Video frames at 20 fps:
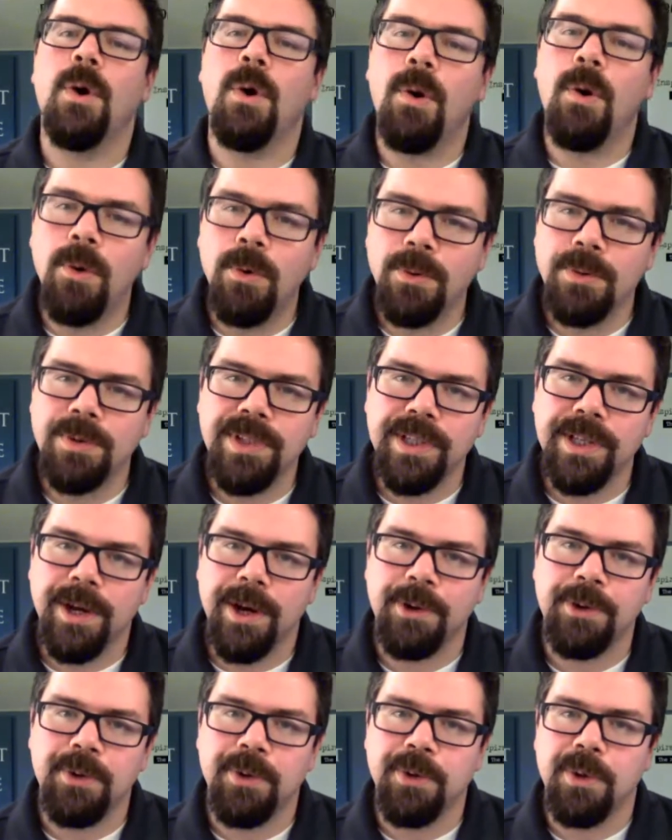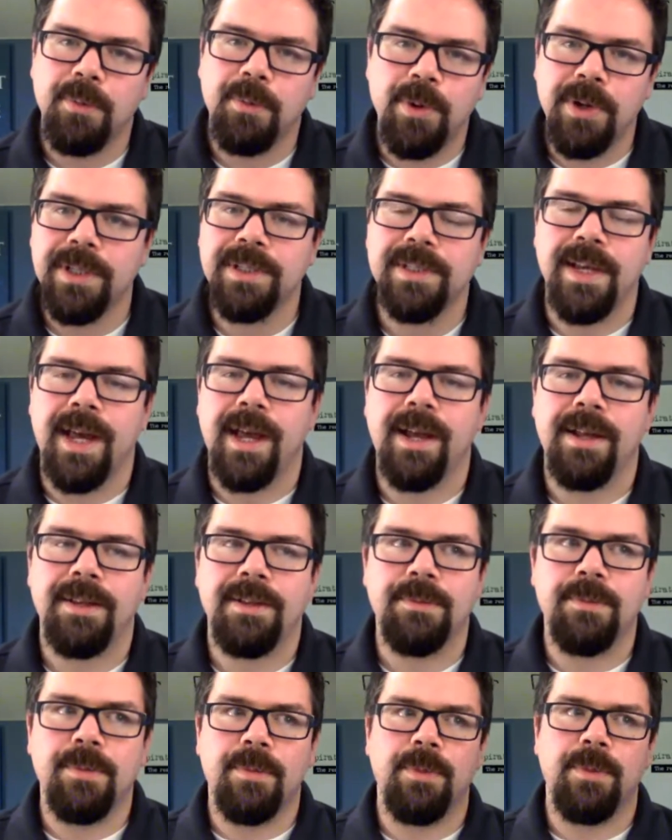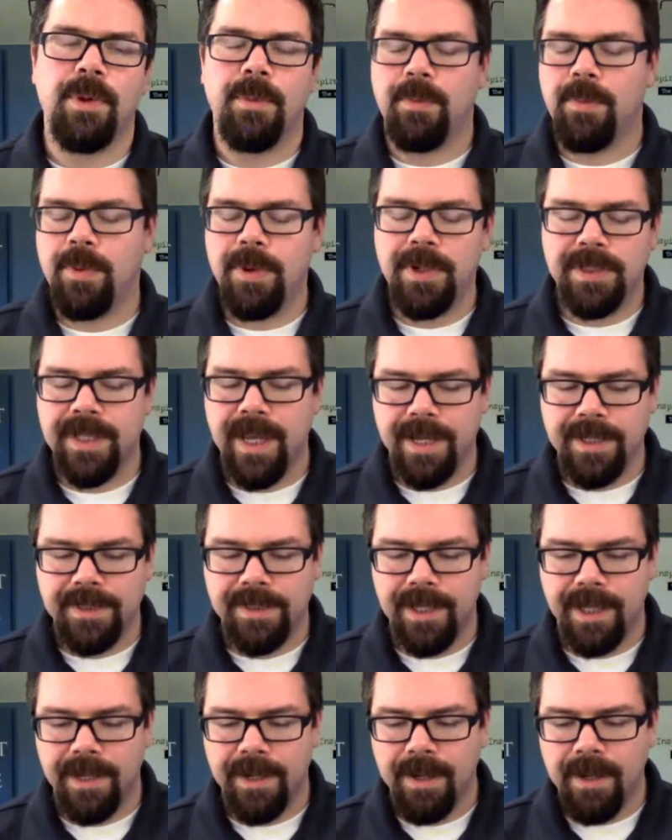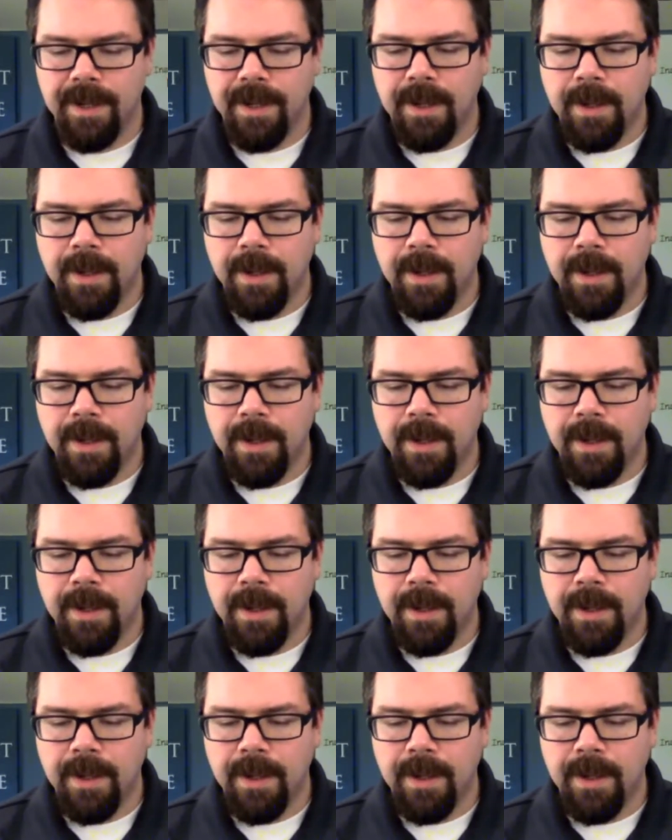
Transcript: only under the pretext that